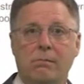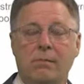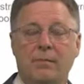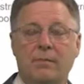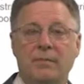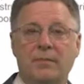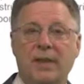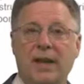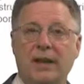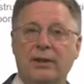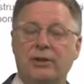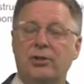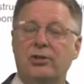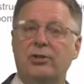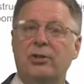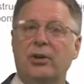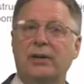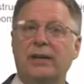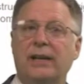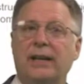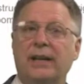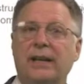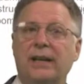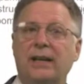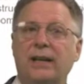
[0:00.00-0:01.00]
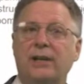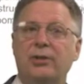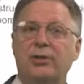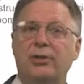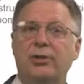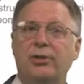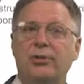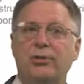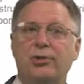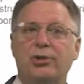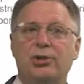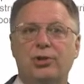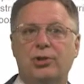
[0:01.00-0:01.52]
Now you're starting to get
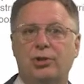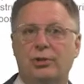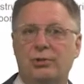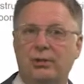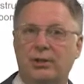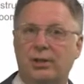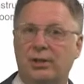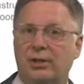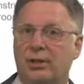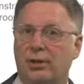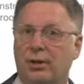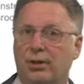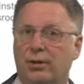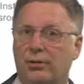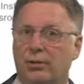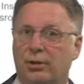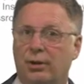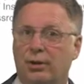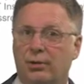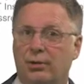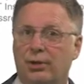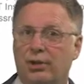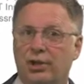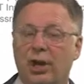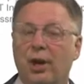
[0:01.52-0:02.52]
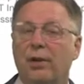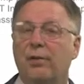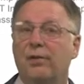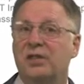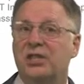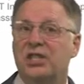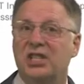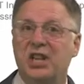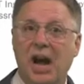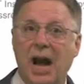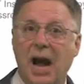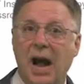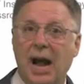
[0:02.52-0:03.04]
into your shelf
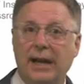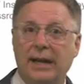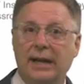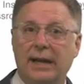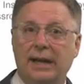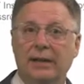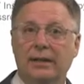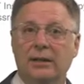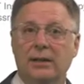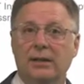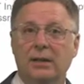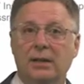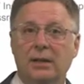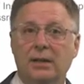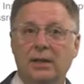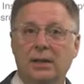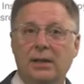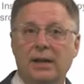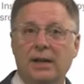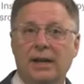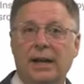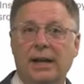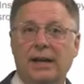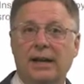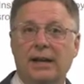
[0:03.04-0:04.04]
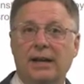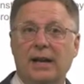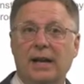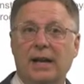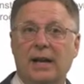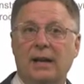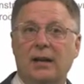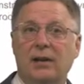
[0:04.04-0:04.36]
stock and